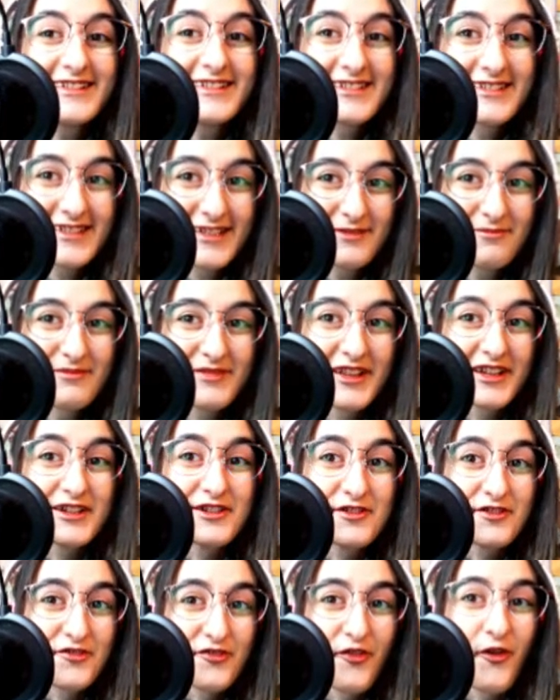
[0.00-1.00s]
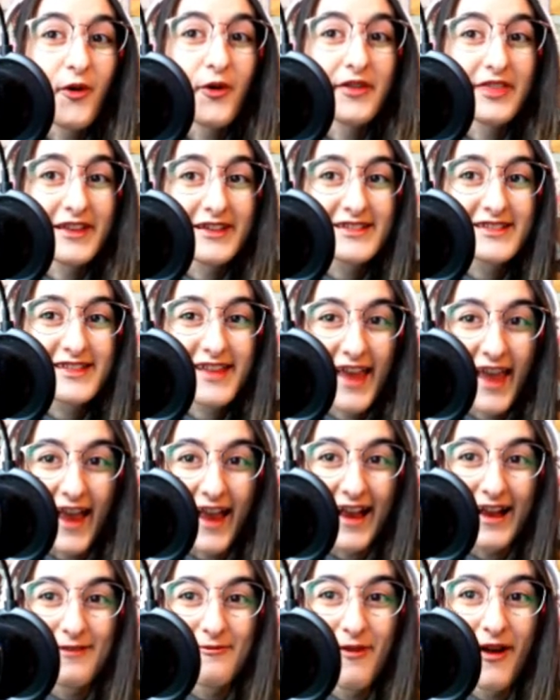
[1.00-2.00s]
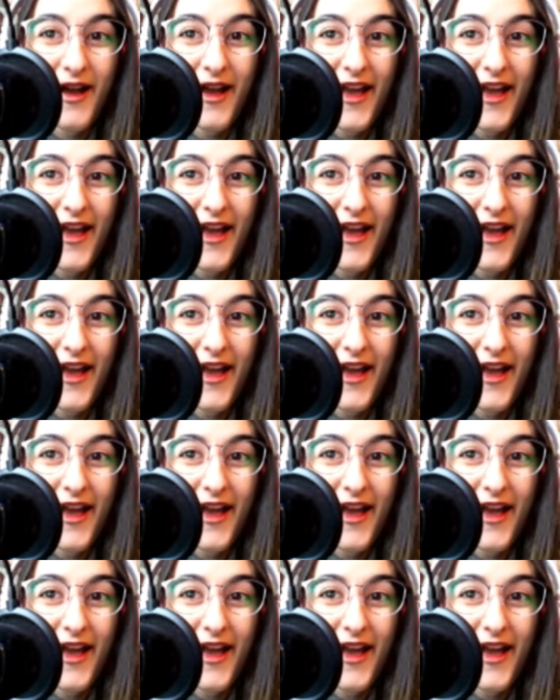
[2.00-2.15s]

Simlish for this game.